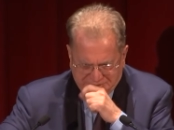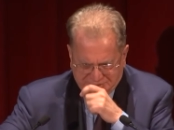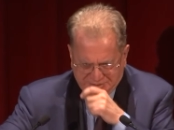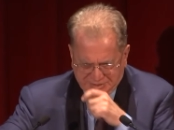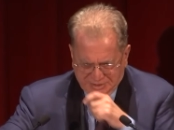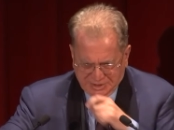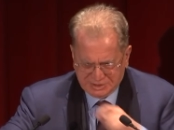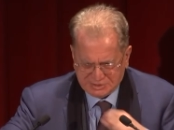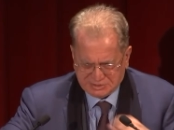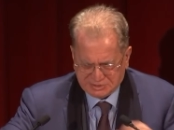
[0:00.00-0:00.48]

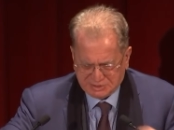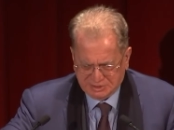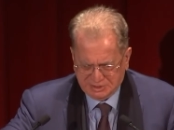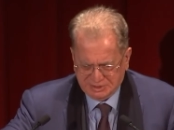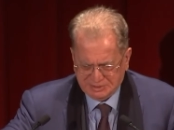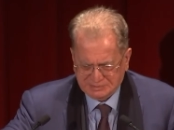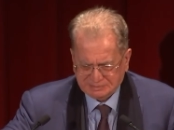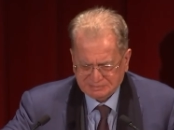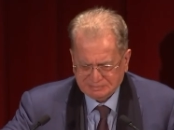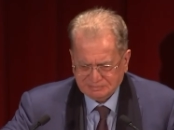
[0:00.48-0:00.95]

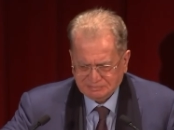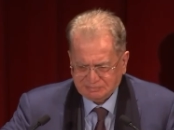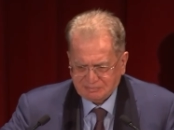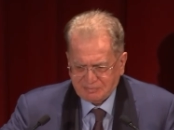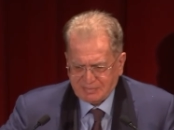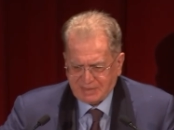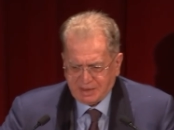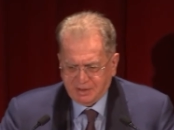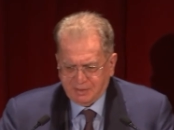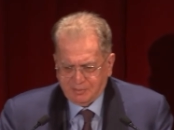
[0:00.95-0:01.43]
yesterday
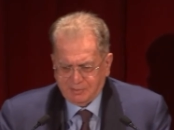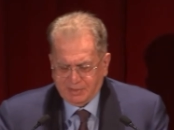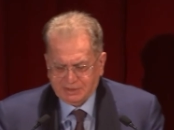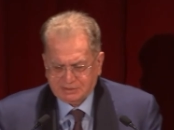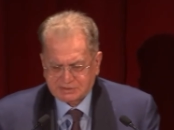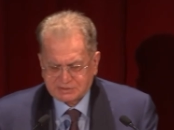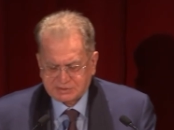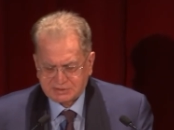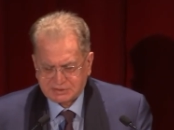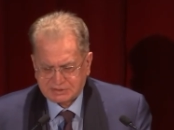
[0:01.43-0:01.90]

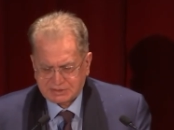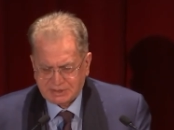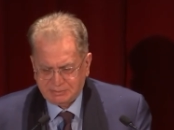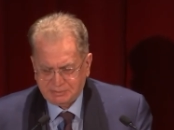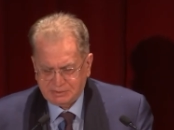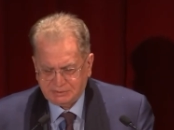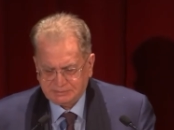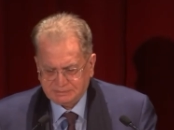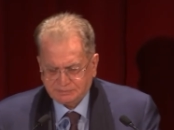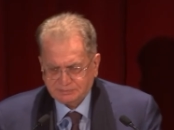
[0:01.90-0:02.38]
marks
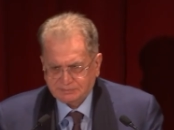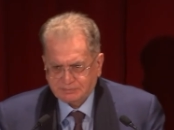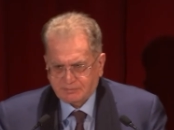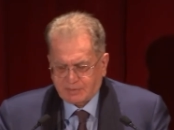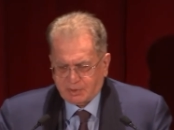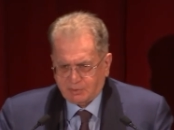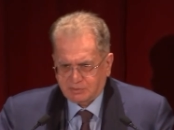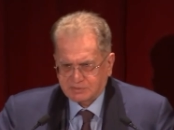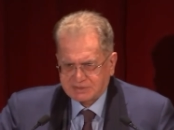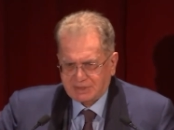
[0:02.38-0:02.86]
some
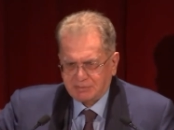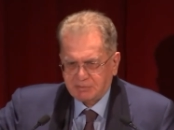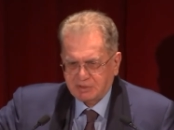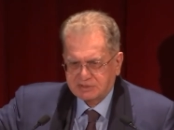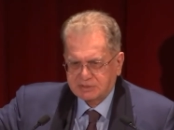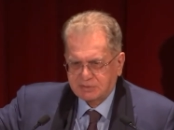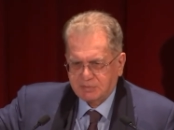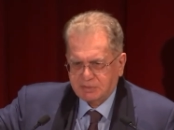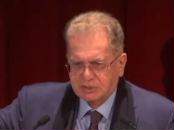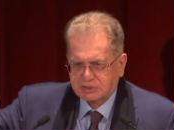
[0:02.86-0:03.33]
on some
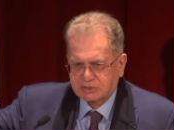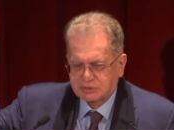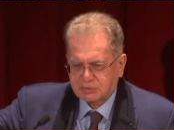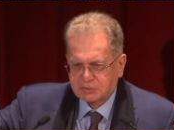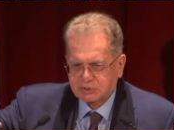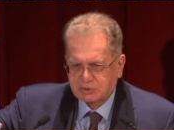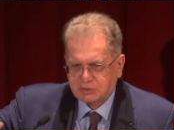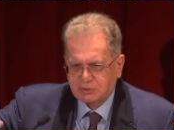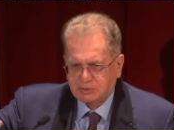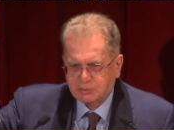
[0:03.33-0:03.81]
exhibitions
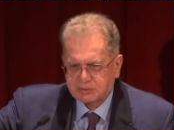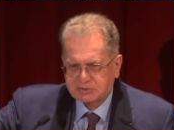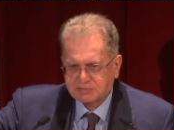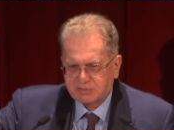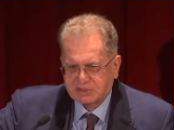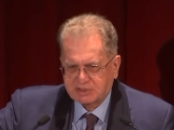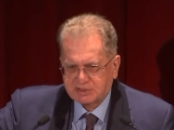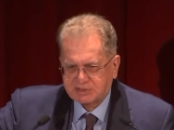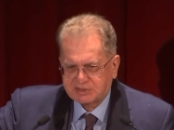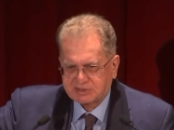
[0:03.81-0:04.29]
which call
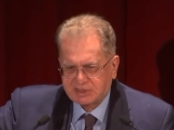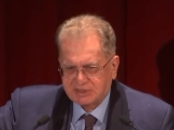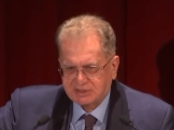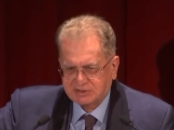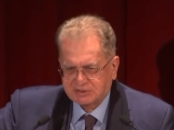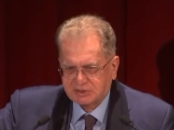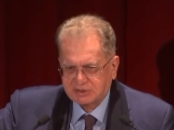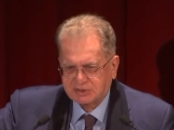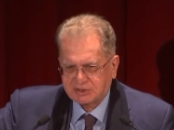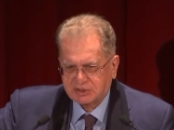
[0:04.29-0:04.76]

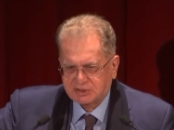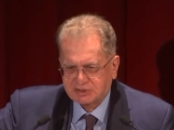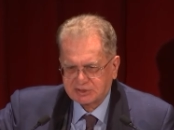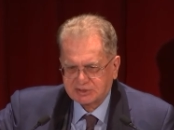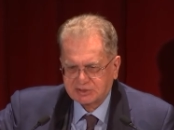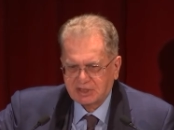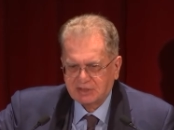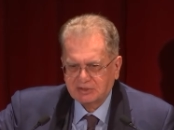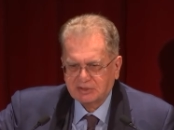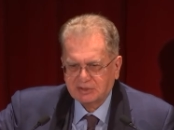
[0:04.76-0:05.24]
Uzbekistan,
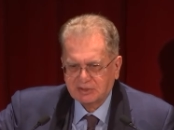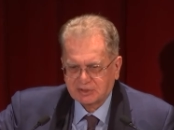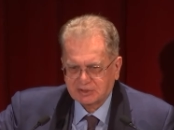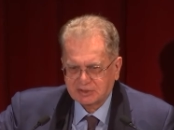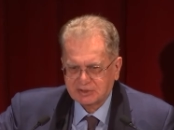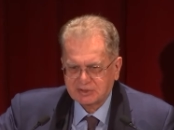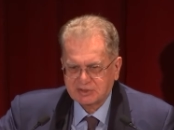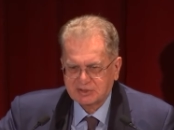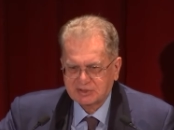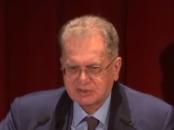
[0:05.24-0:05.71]
Tajikistan,
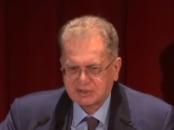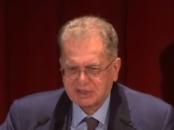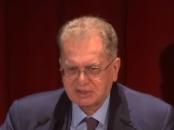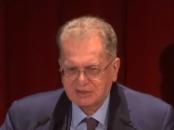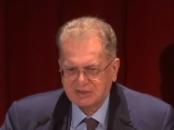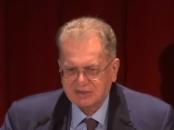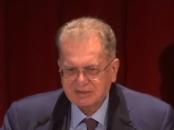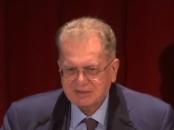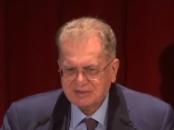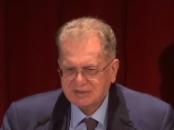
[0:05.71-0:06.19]
Kyrgyzstan.